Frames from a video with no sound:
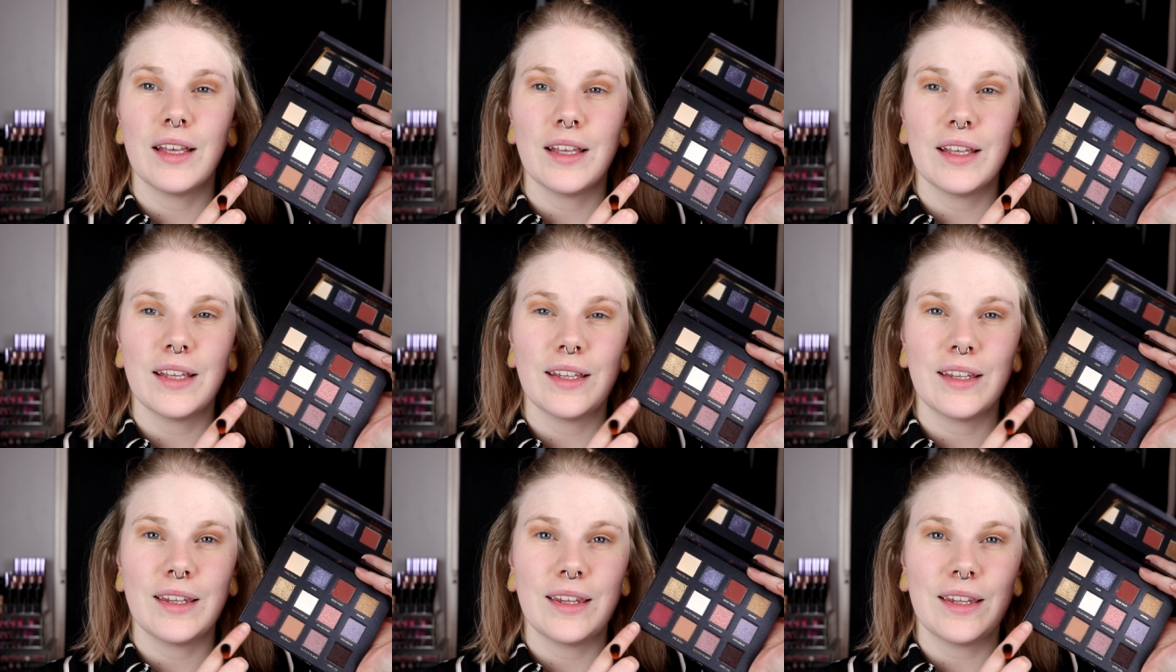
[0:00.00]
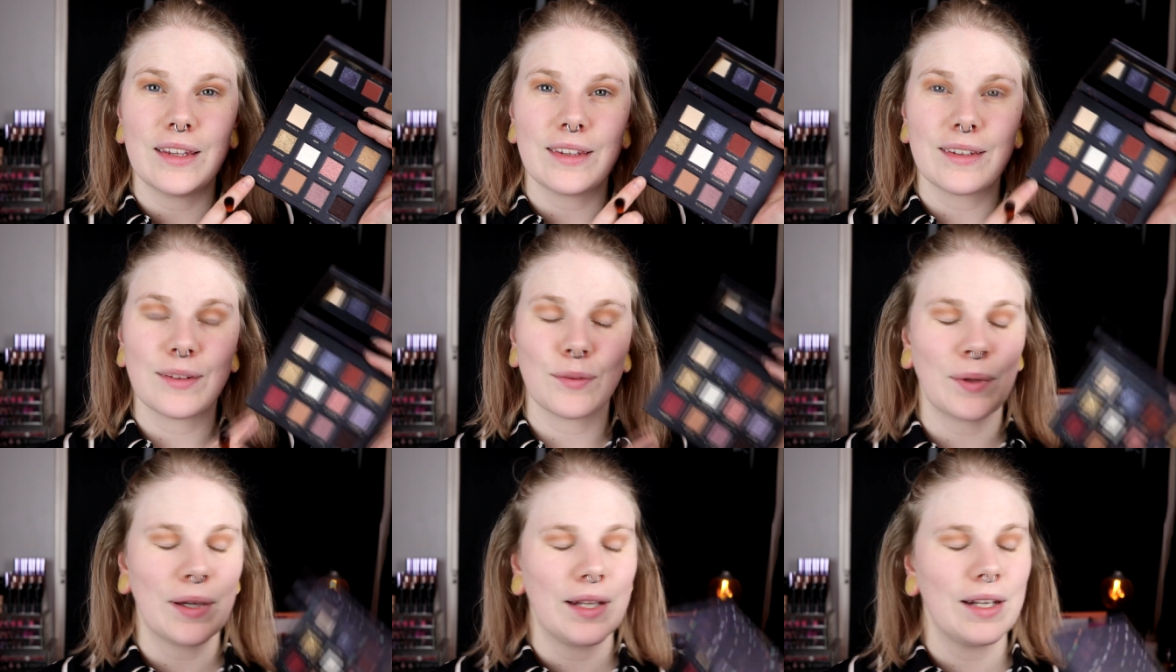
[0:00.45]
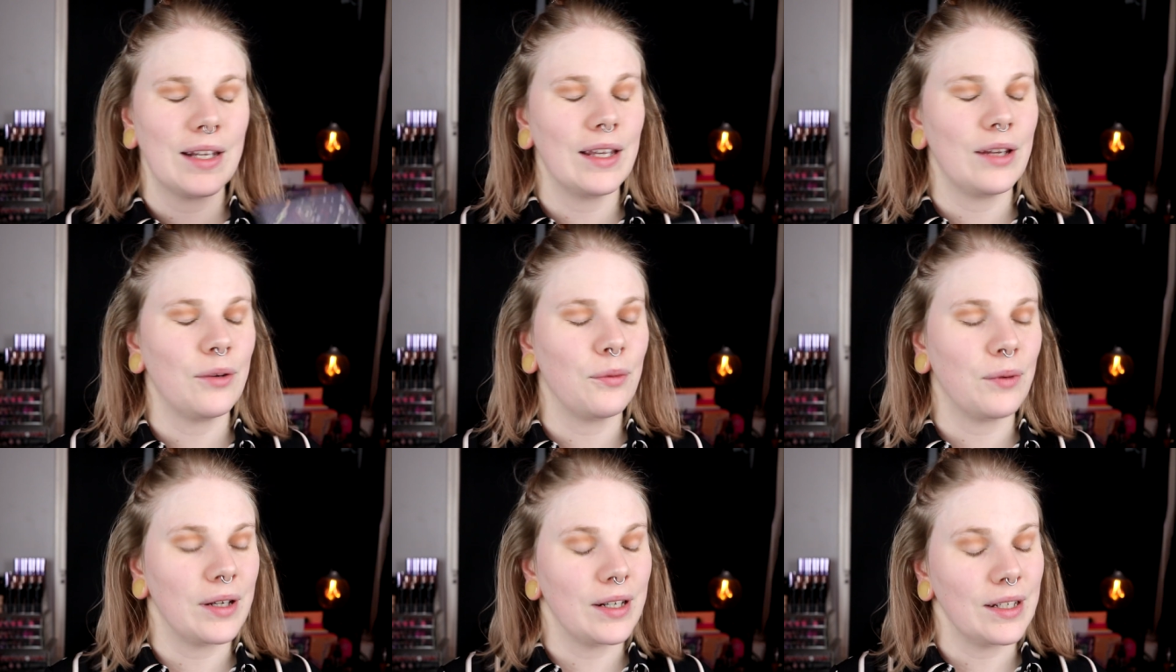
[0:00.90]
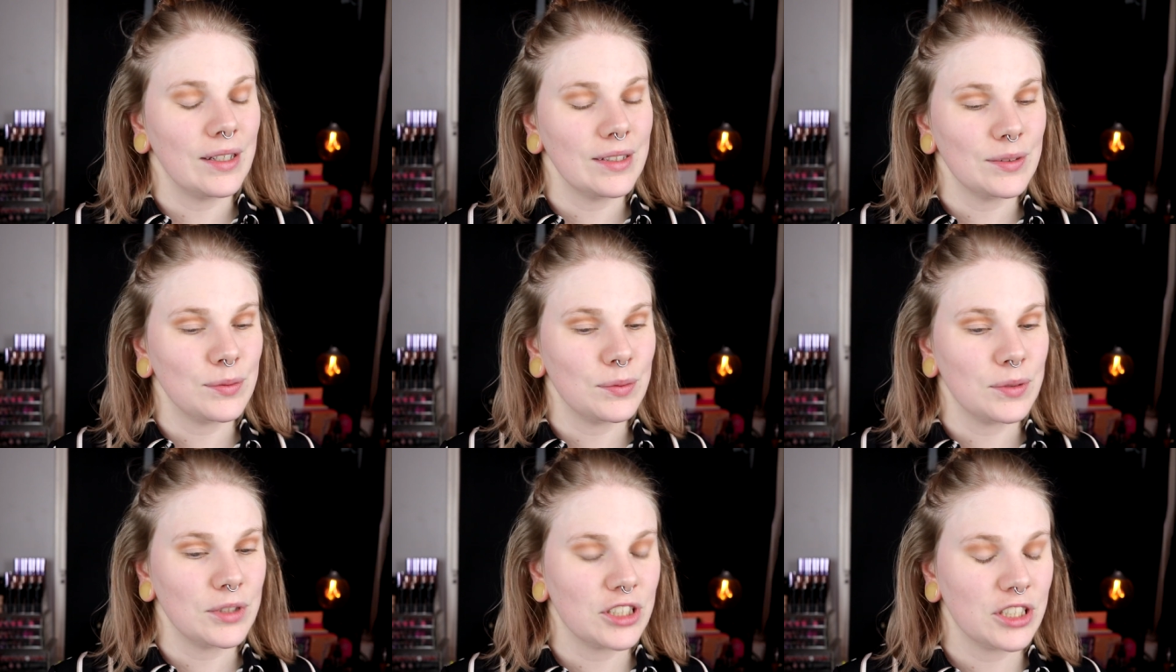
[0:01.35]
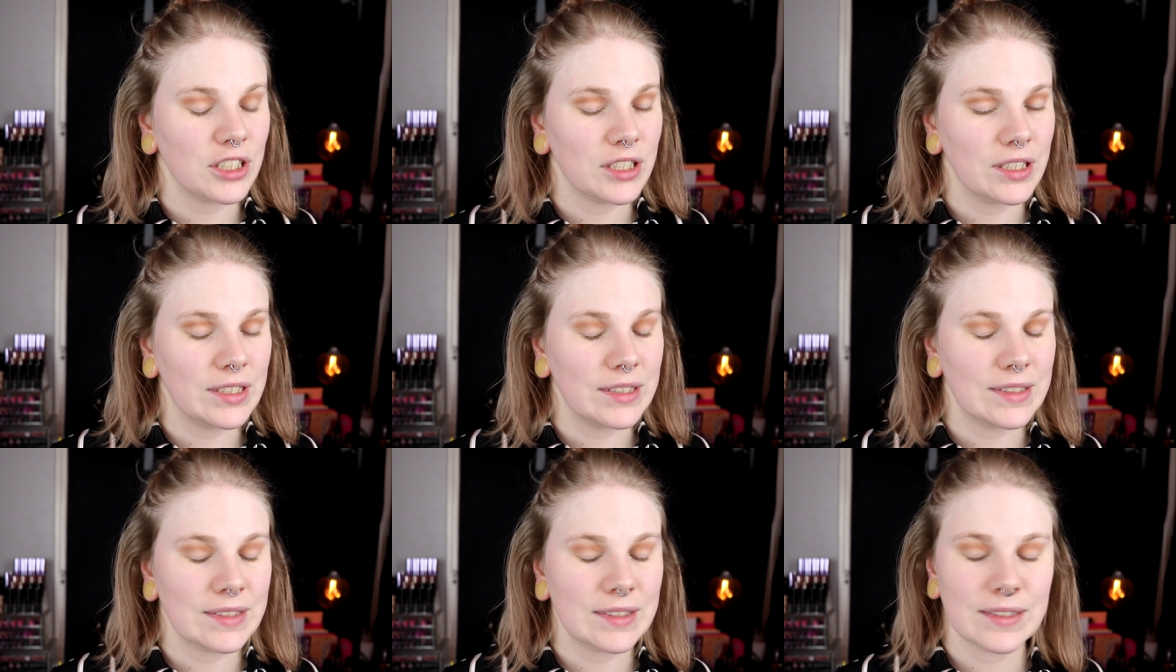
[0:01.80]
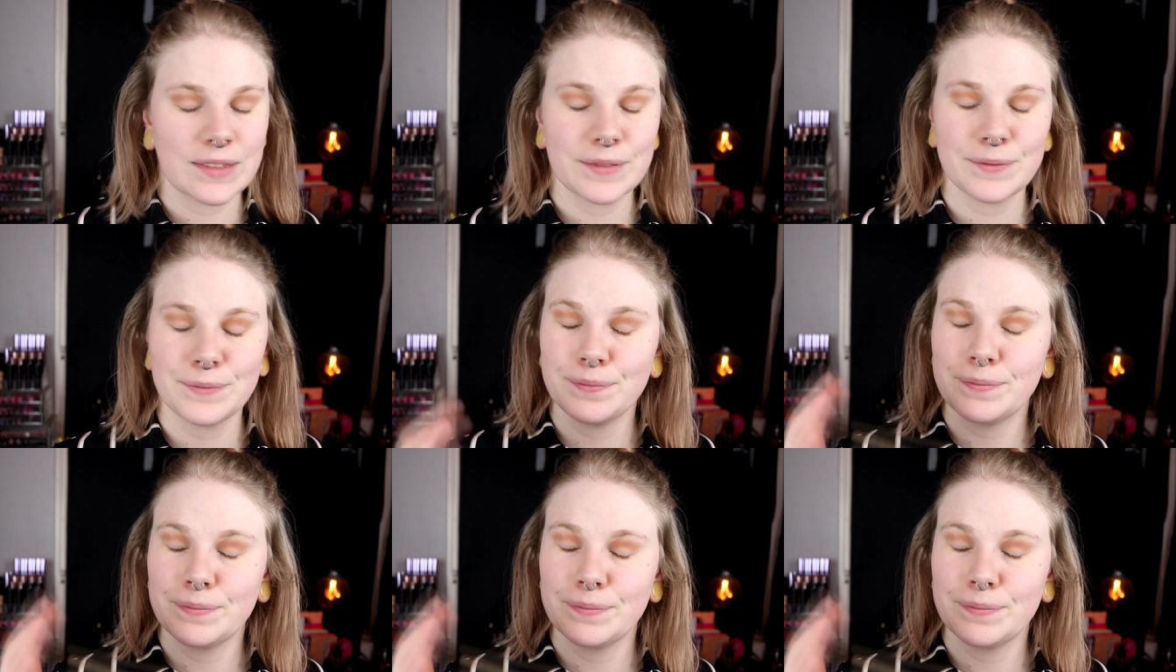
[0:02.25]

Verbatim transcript: uh, this one. And when I swatched this,